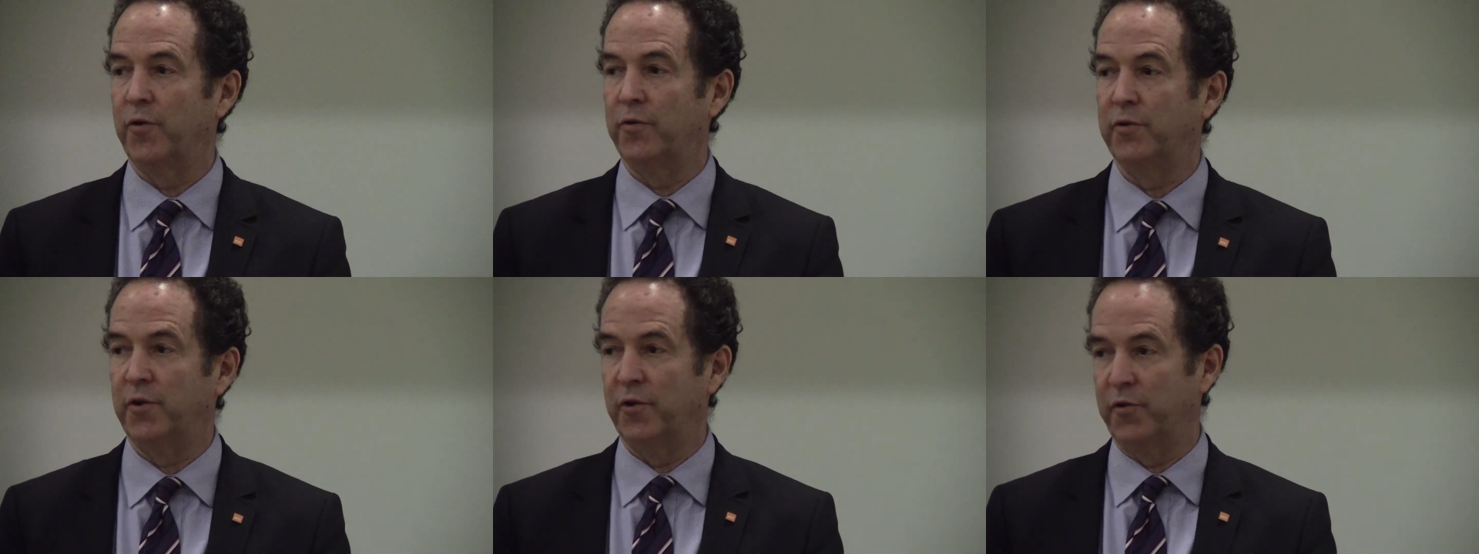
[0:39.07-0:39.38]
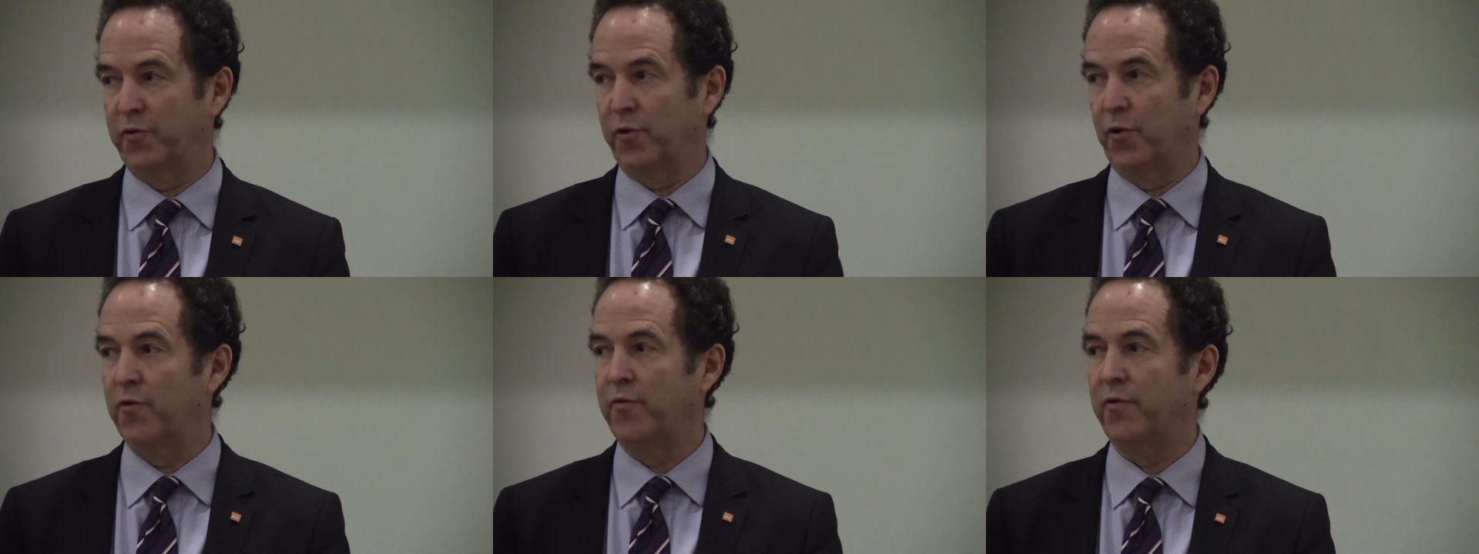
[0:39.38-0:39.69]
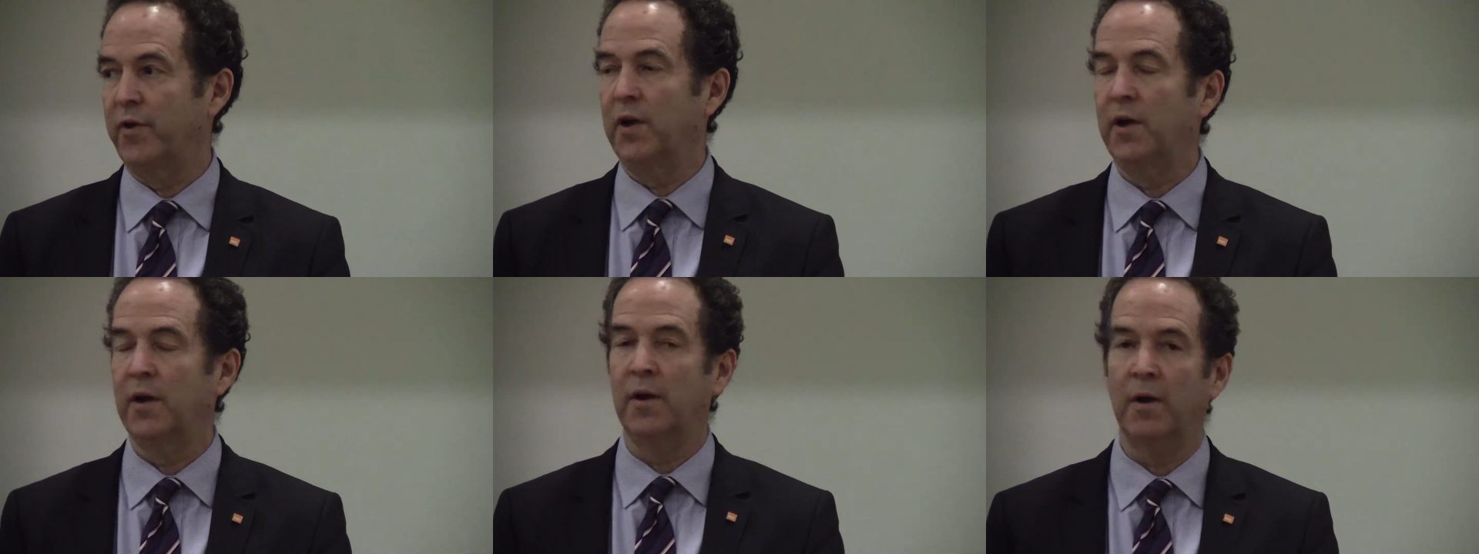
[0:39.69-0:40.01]

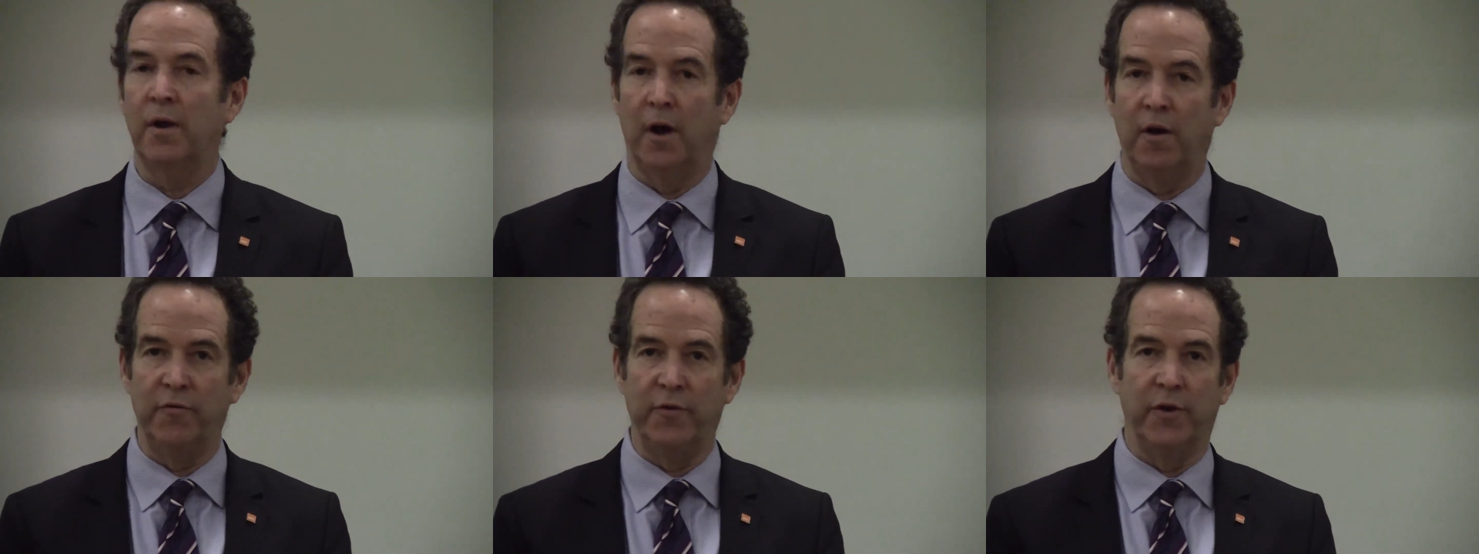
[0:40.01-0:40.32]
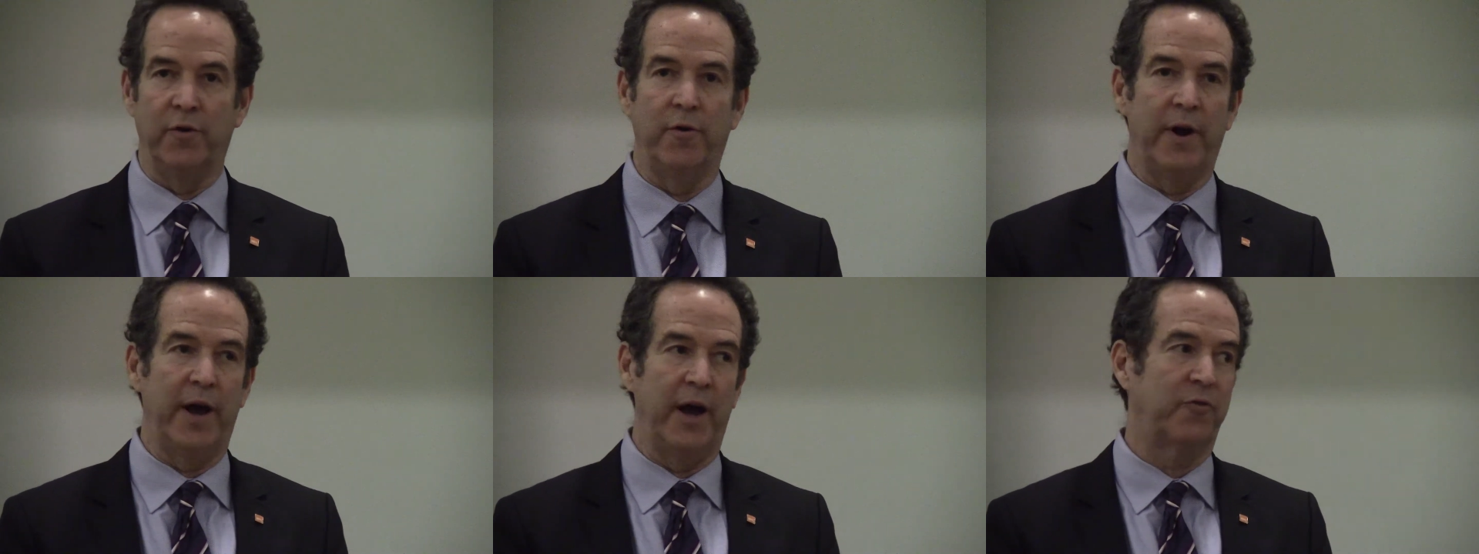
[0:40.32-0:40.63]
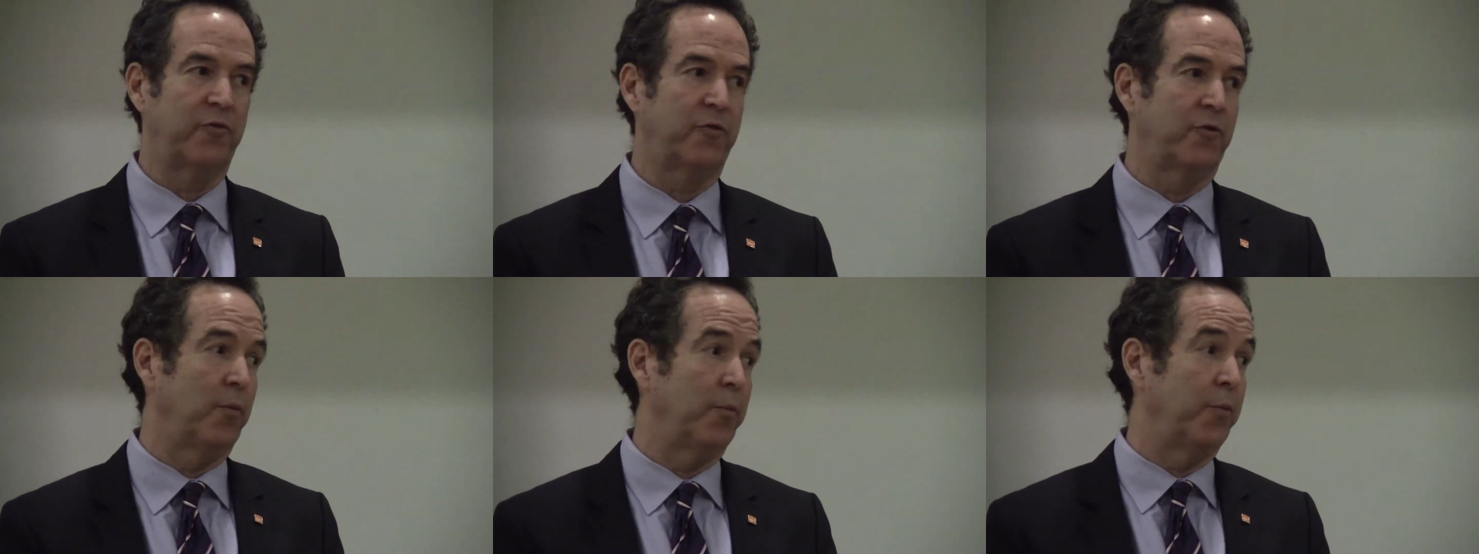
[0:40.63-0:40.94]
deserving of
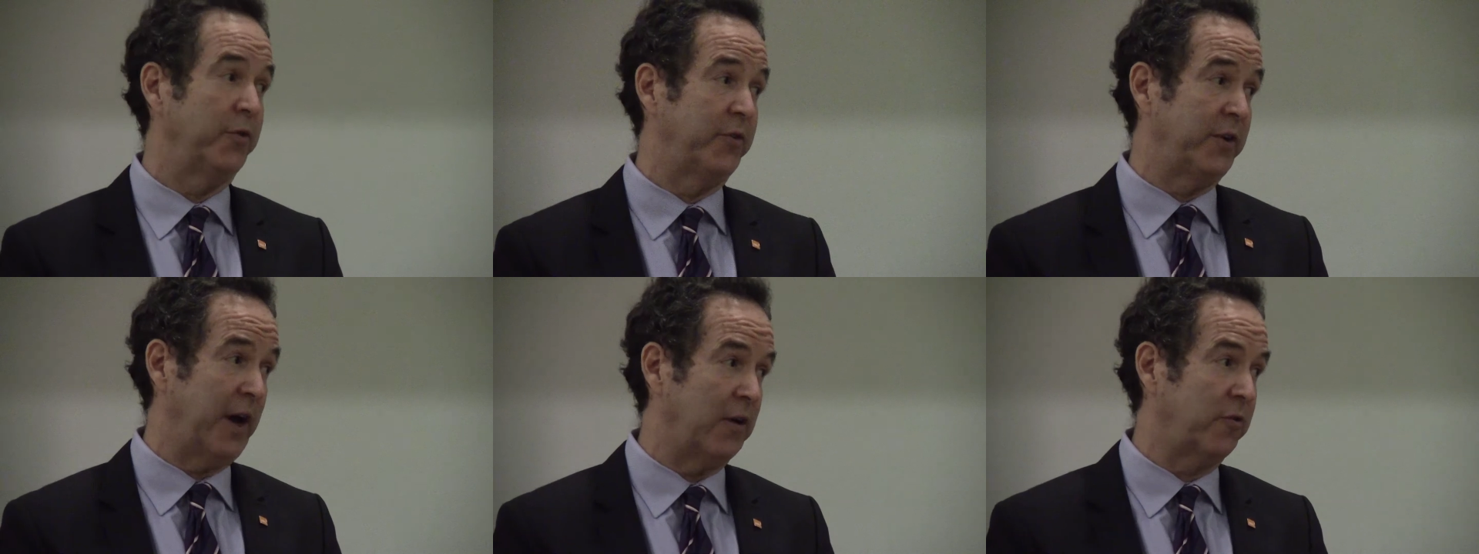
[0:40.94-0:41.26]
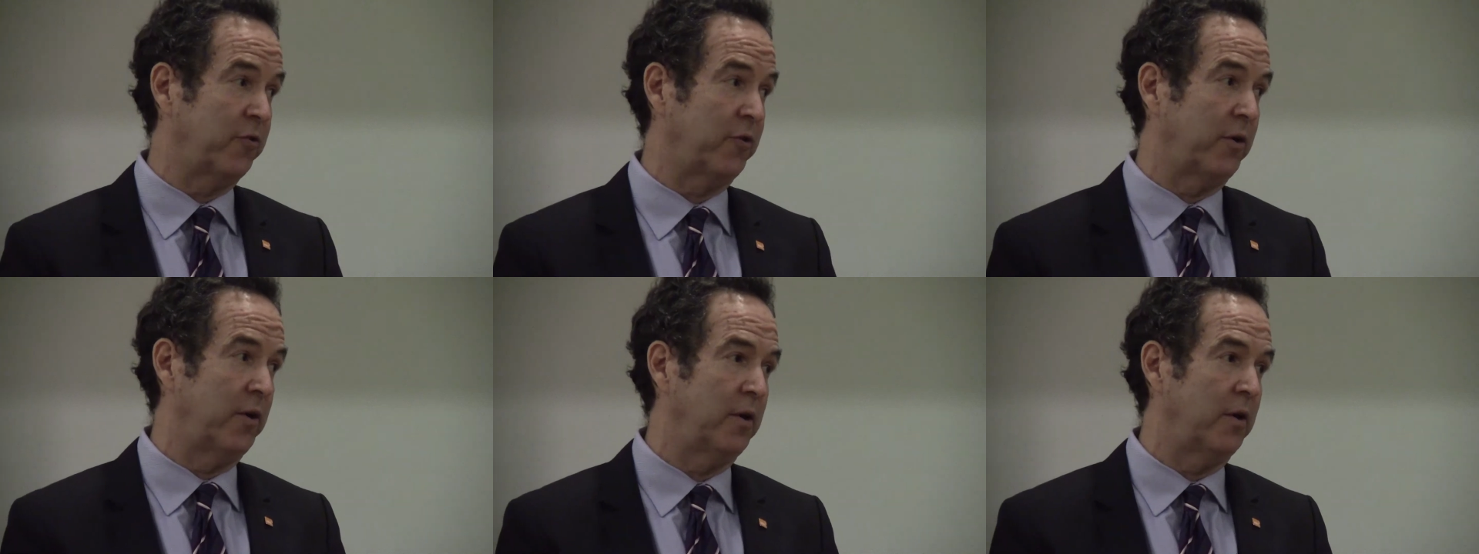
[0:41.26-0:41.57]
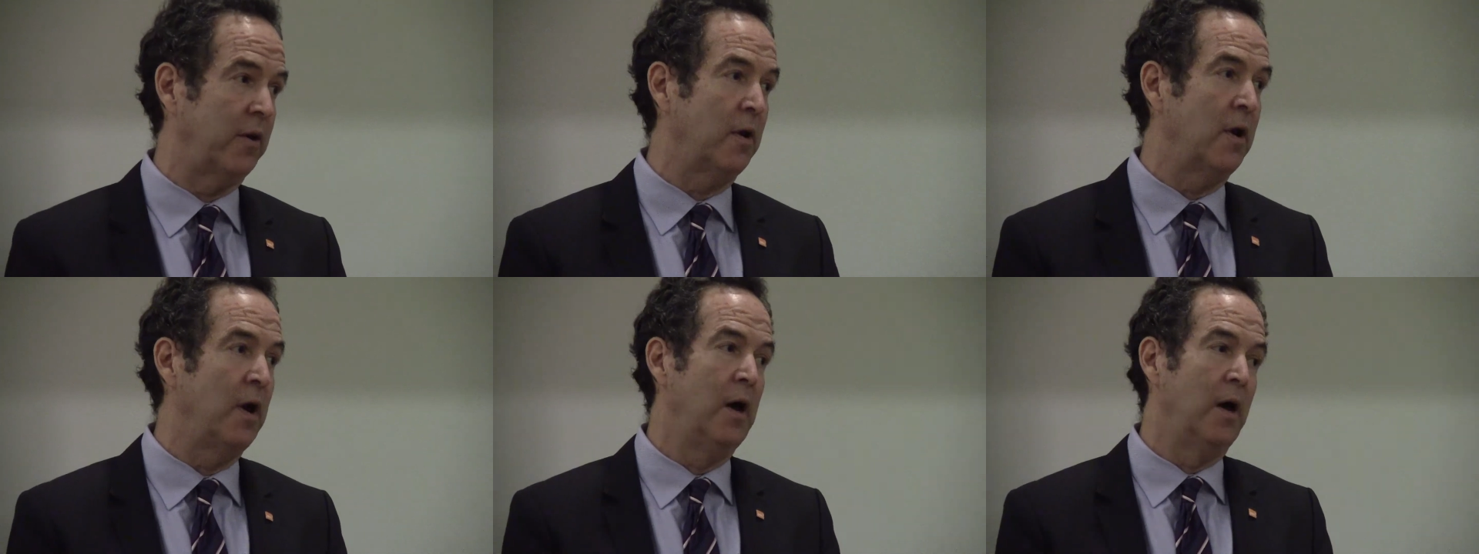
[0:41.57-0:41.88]
international
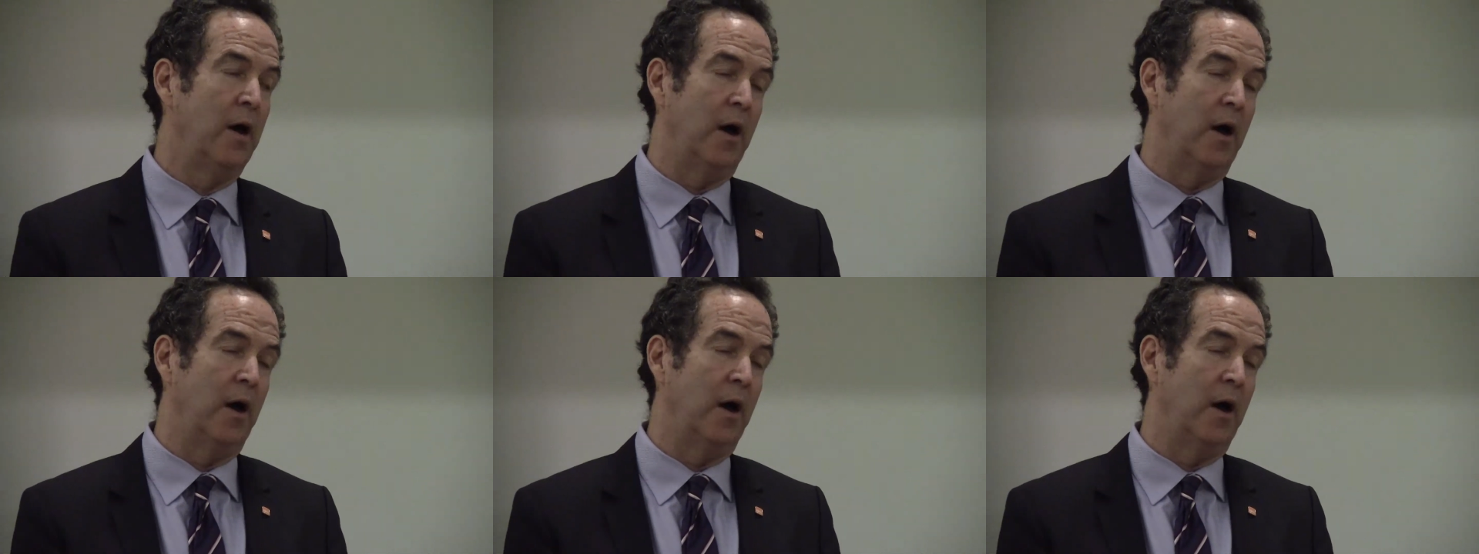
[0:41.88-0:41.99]
protection